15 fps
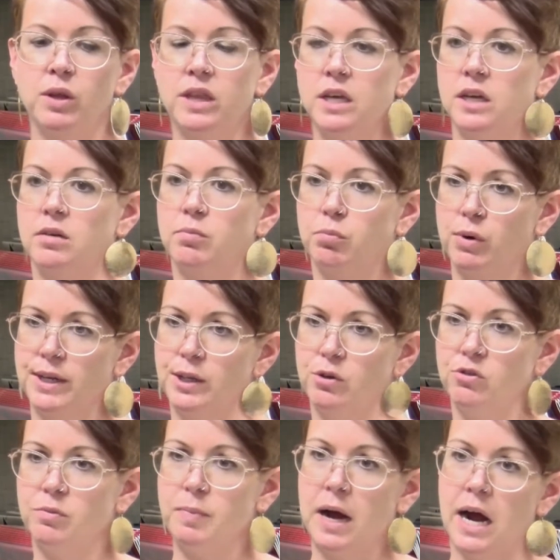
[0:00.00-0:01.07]
then bring
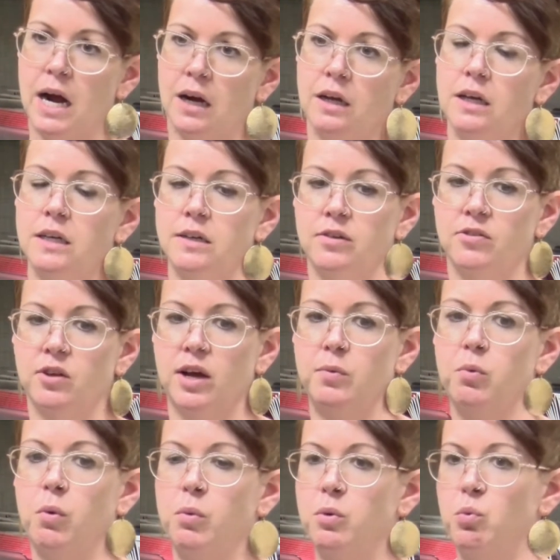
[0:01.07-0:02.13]
those back and
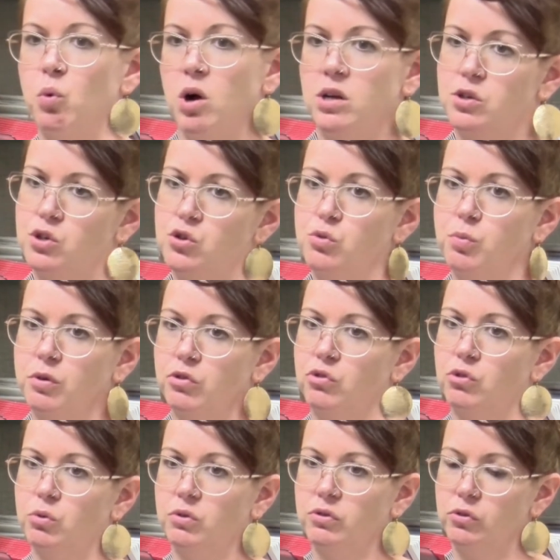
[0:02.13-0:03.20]
decide what we want to
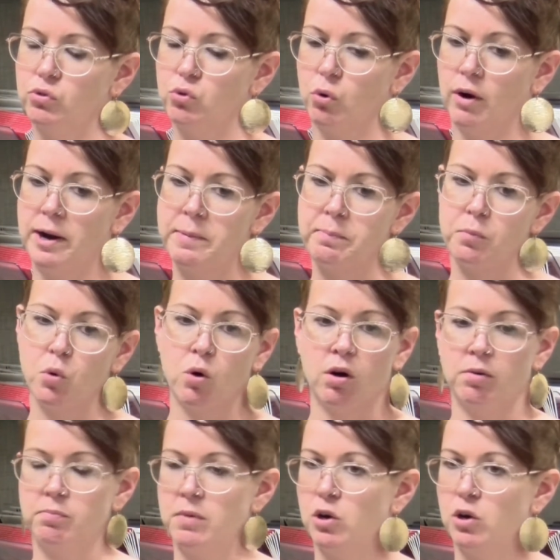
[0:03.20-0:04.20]
pursue as a story or a